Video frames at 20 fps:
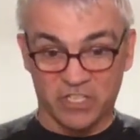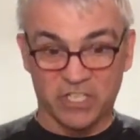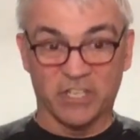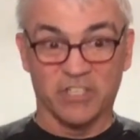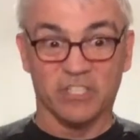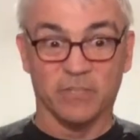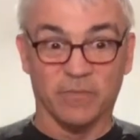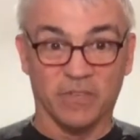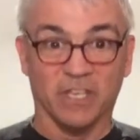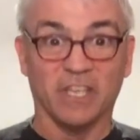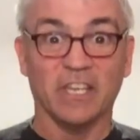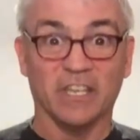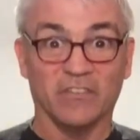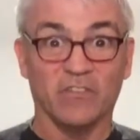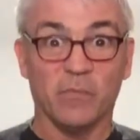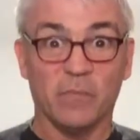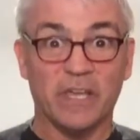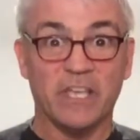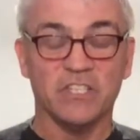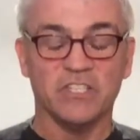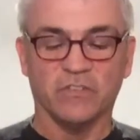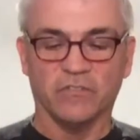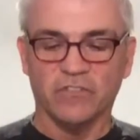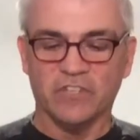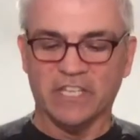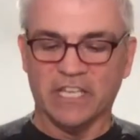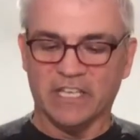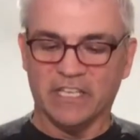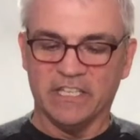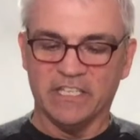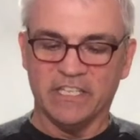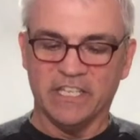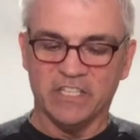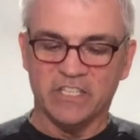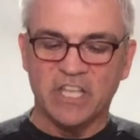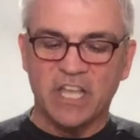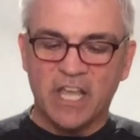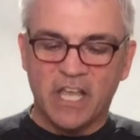out something kind of amazing for the LEDs.